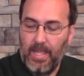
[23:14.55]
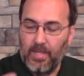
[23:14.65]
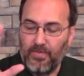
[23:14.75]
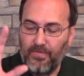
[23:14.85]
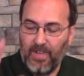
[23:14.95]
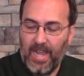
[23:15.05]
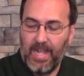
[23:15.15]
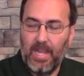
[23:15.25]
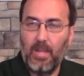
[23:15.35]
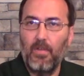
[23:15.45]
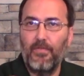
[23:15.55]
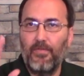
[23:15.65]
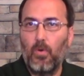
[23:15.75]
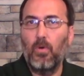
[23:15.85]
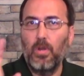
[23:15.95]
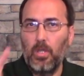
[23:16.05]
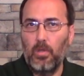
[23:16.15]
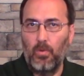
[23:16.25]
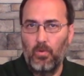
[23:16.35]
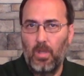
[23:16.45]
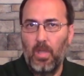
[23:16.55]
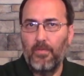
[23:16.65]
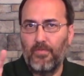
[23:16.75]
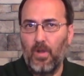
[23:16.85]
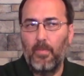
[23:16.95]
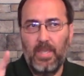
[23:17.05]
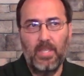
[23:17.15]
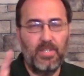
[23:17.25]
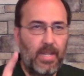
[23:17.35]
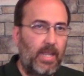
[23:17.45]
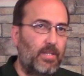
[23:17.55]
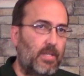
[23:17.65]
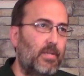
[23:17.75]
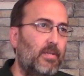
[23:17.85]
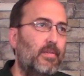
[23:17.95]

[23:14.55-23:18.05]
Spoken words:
is fighting for you from his knees.